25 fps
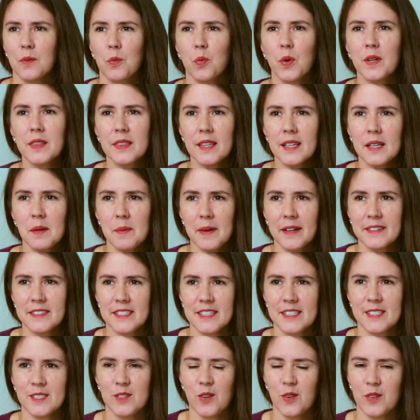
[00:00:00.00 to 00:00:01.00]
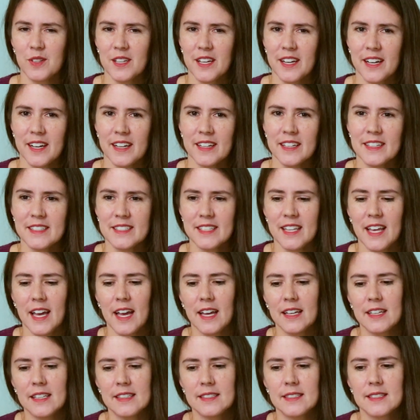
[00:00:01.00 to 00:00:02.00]
One thing about dystonia is
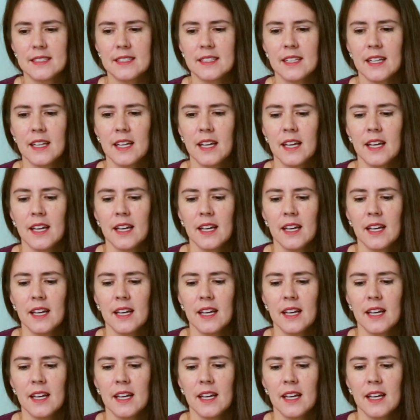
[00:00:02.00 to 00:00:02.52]
that it's